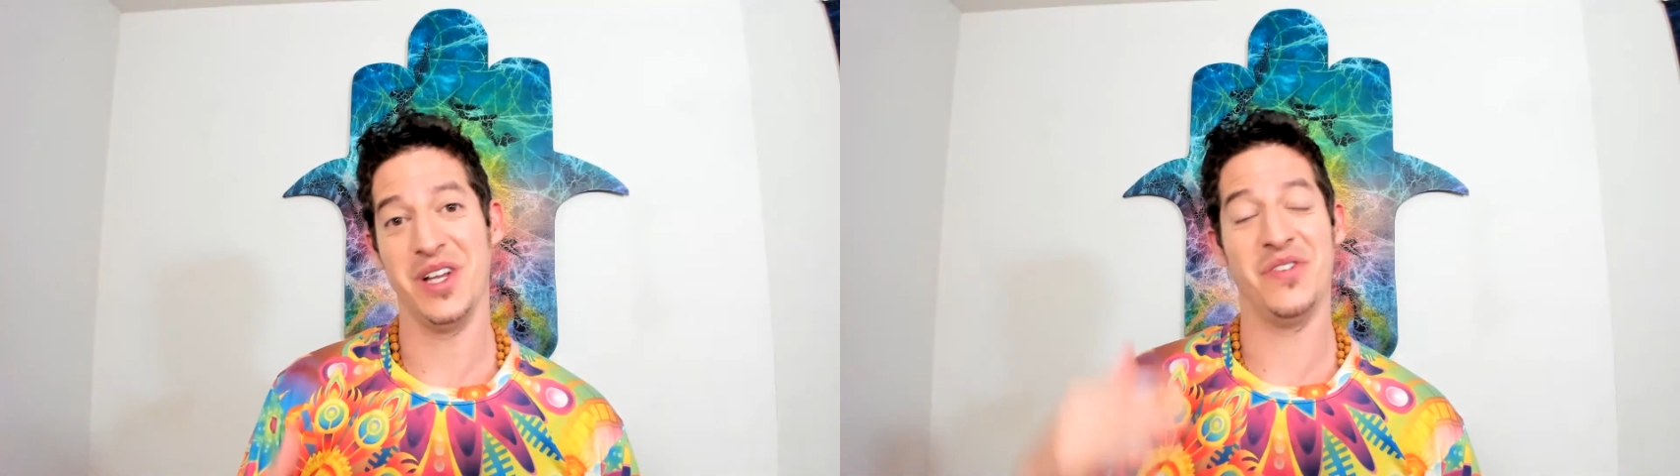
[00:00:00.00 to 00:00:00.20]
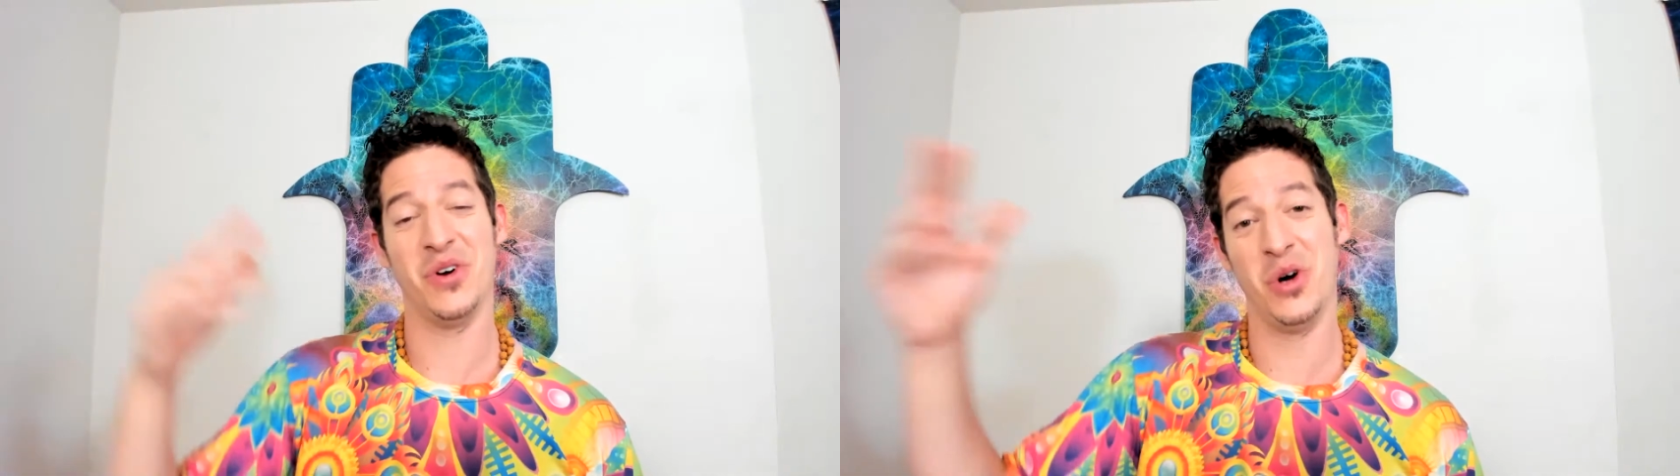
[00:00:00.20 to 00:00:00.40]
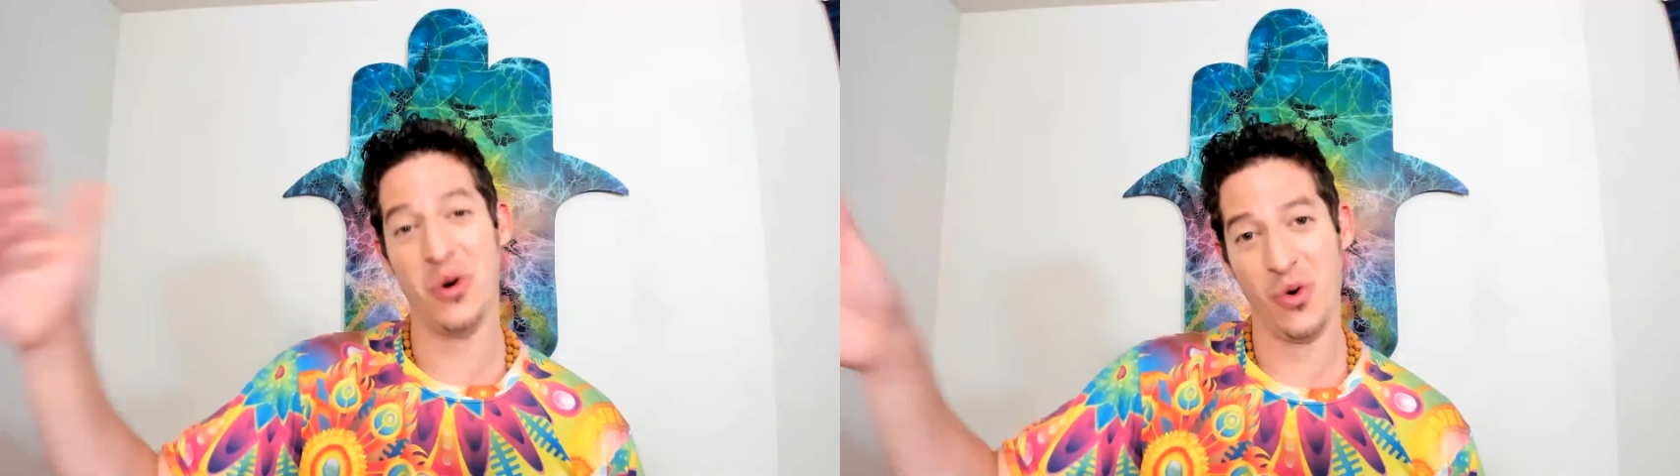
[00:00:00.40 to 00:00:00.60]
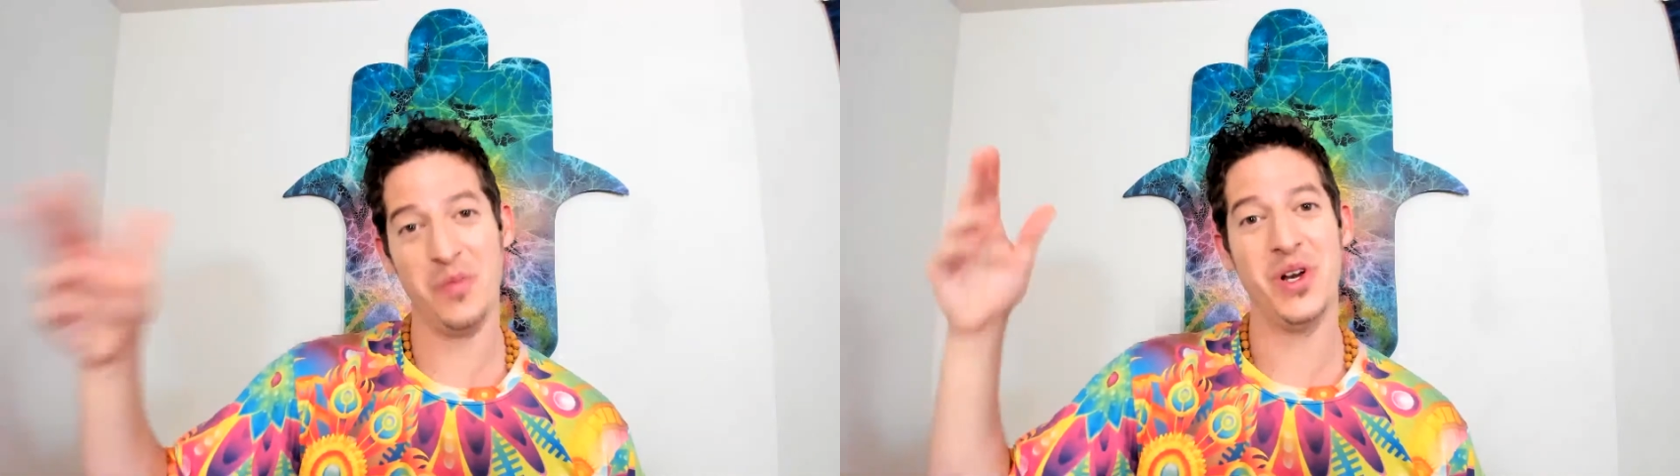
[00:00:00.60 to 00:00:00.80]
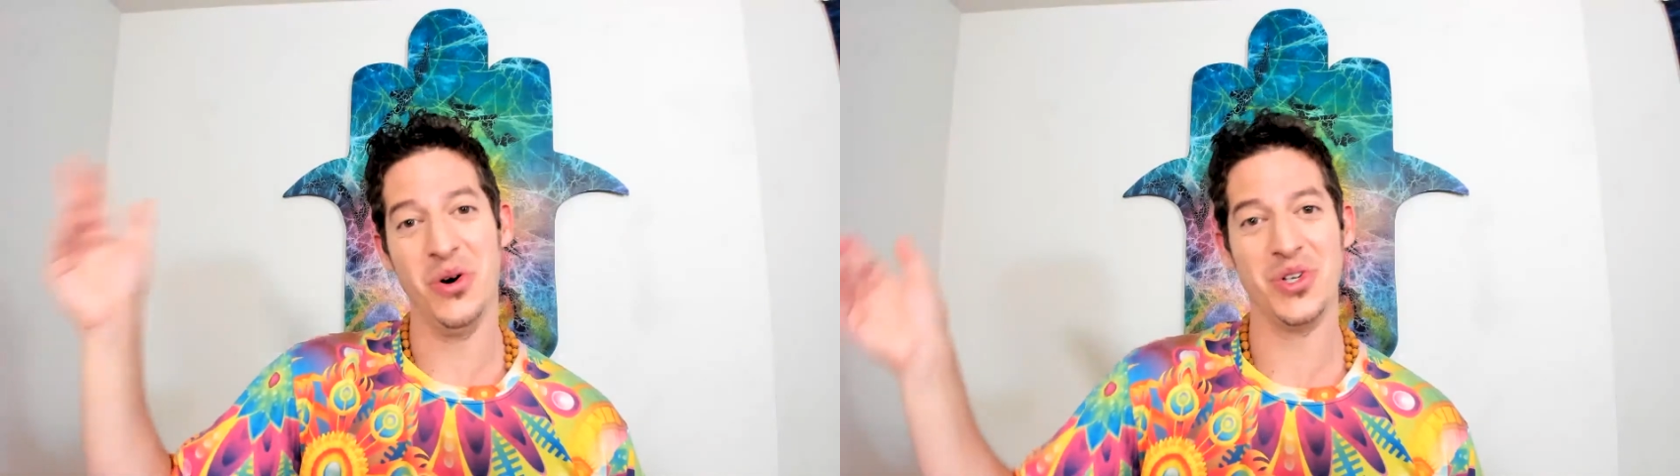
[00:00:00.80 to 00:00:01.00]
If there were a
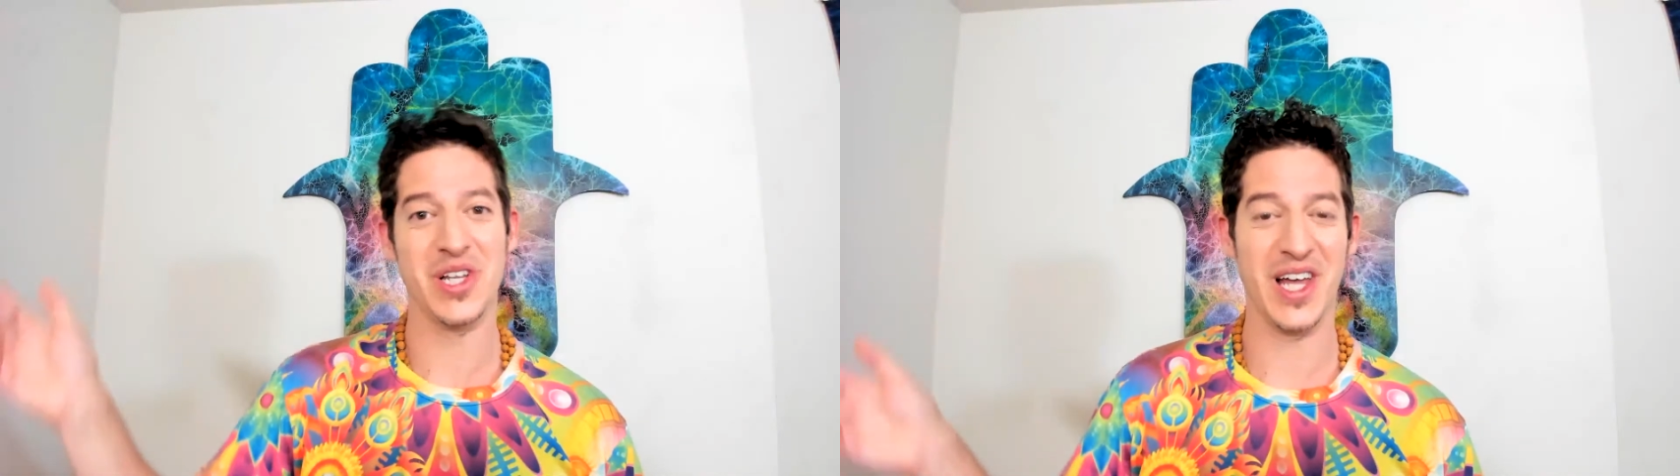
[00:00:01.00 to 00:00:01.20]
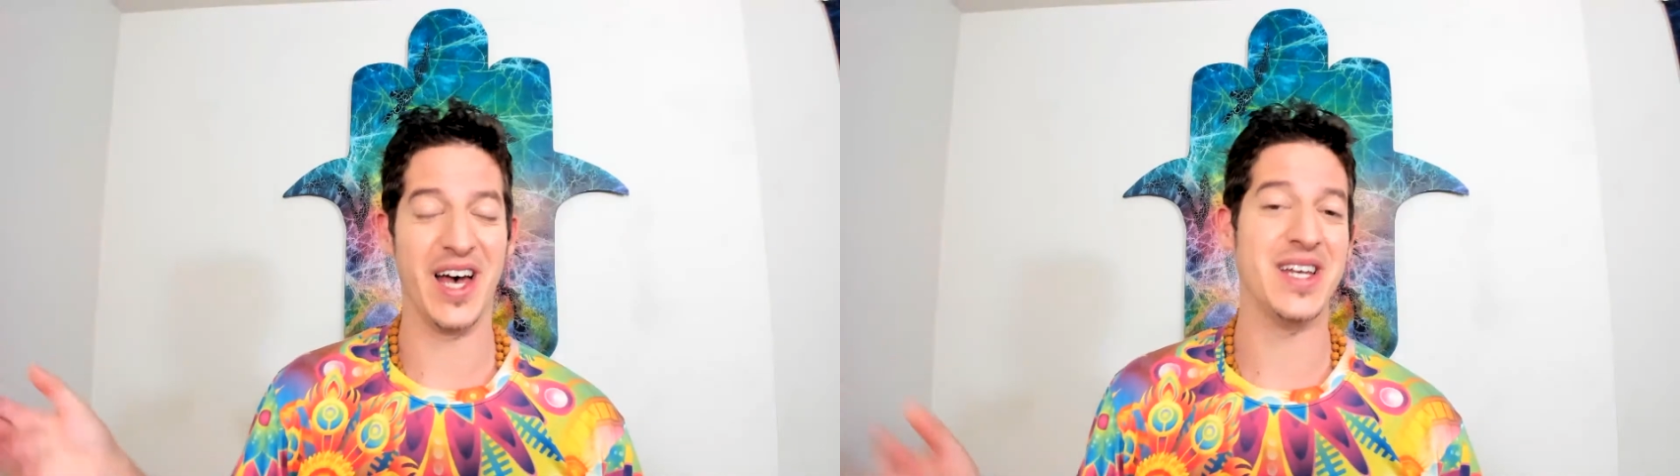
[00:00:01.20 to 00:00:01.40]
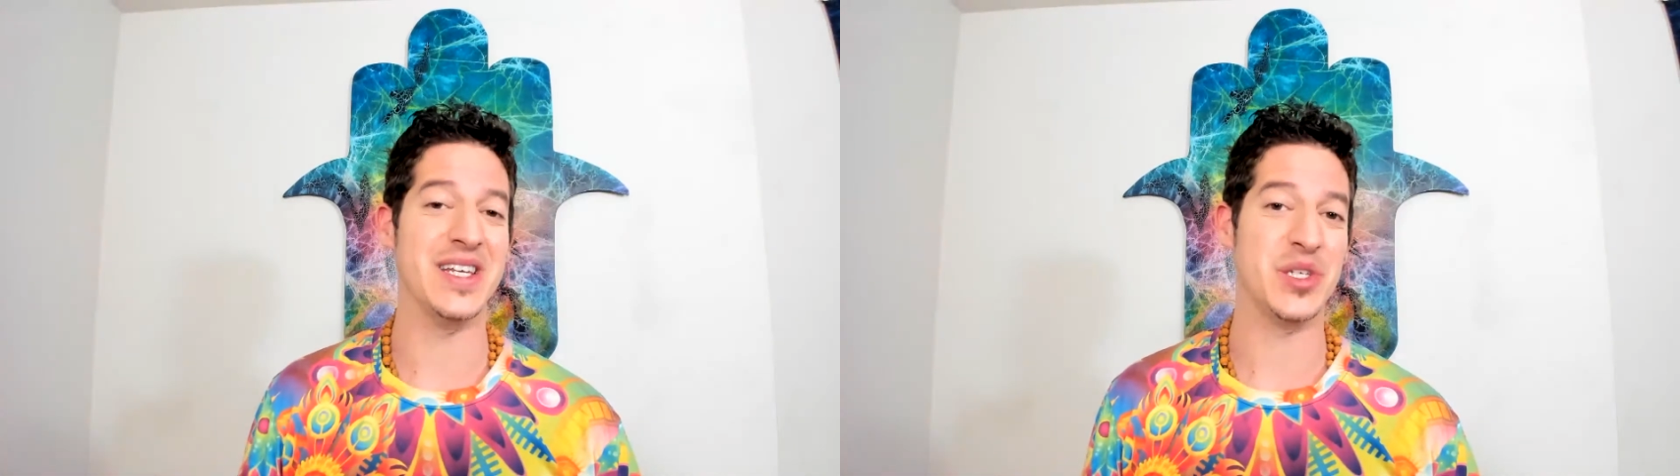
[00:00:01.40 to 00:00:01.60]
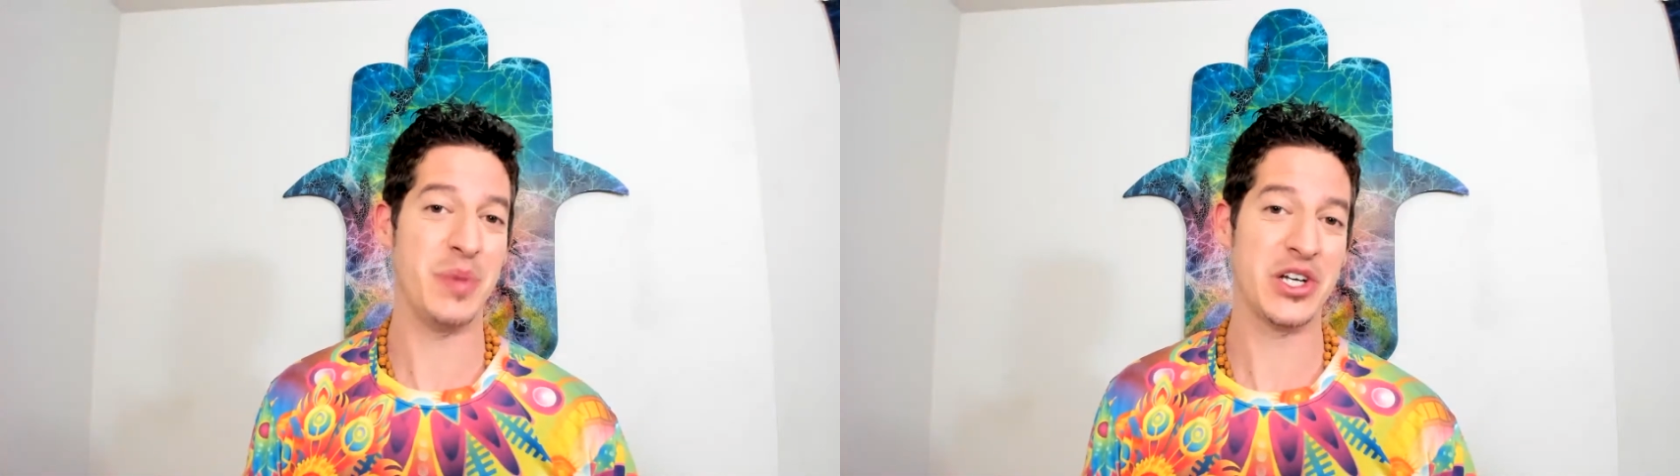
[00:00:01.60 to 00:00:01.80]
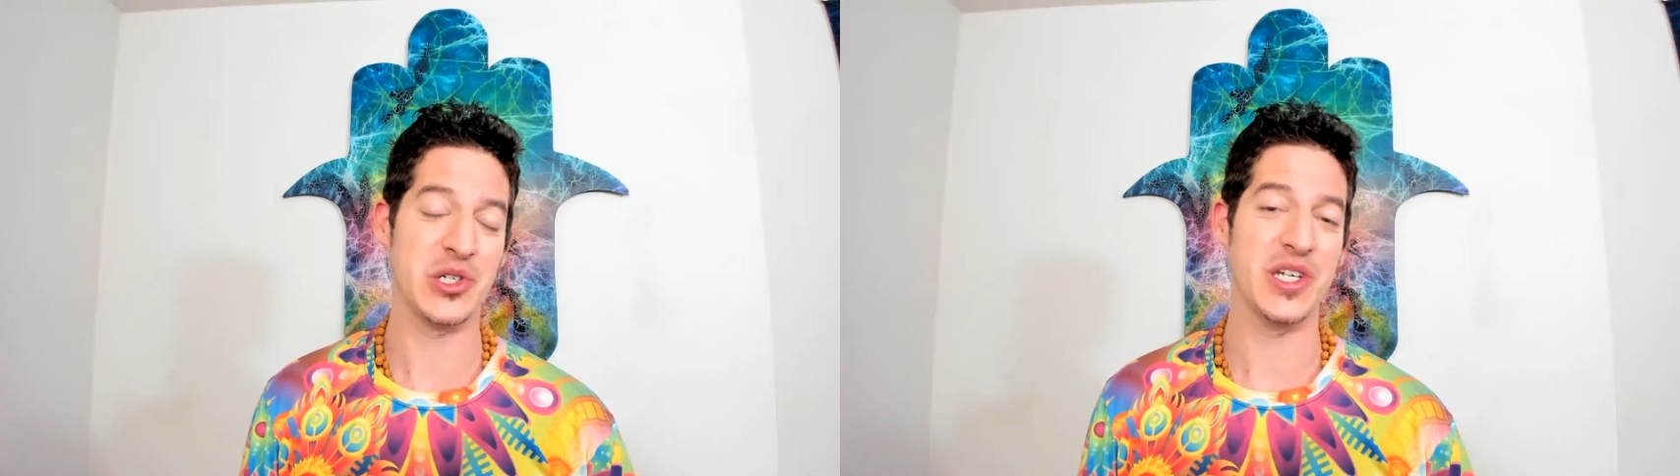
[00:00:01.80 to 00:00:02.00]
woman holding land,
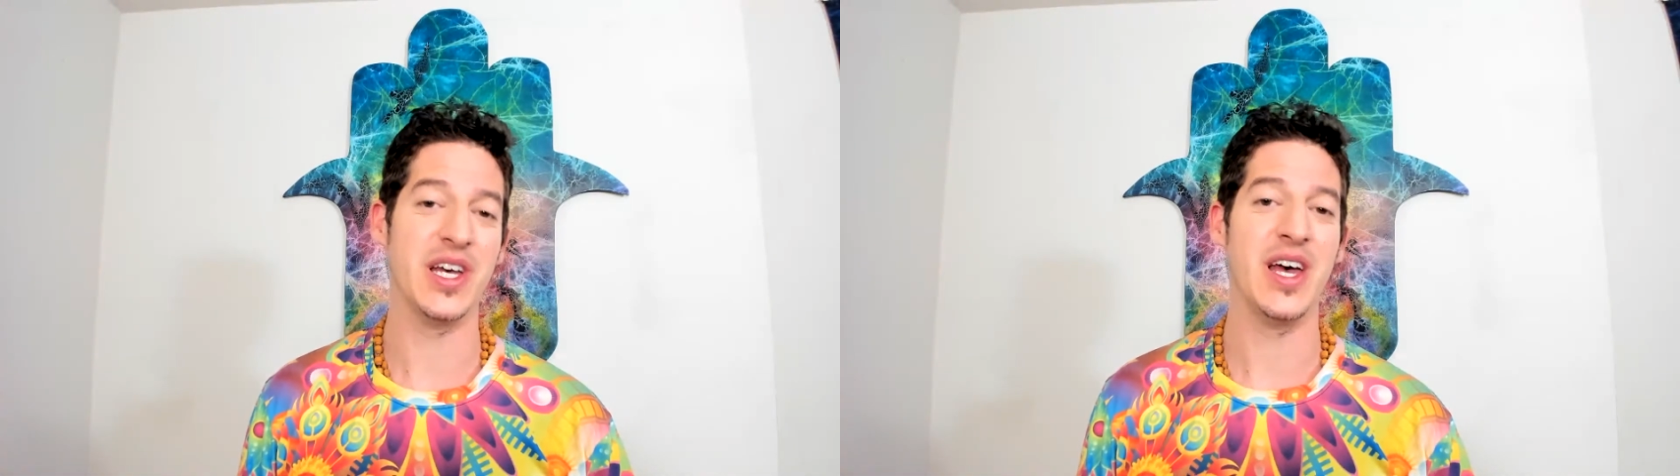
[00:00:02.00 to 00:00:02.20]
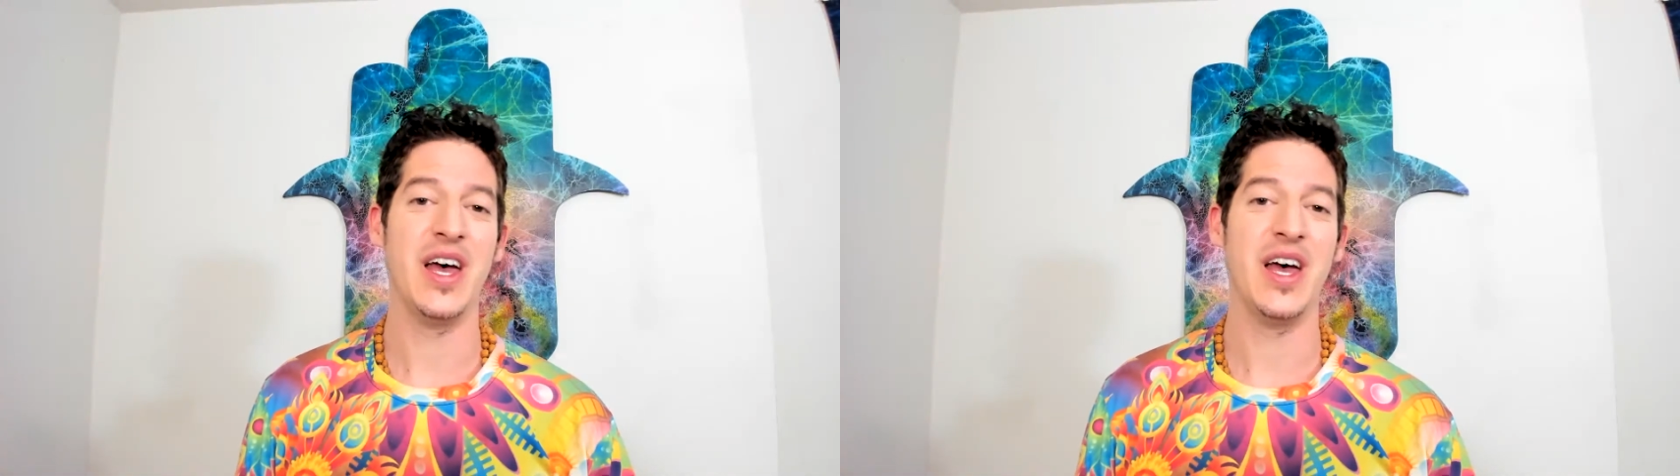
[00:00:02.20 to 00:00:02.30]
especially.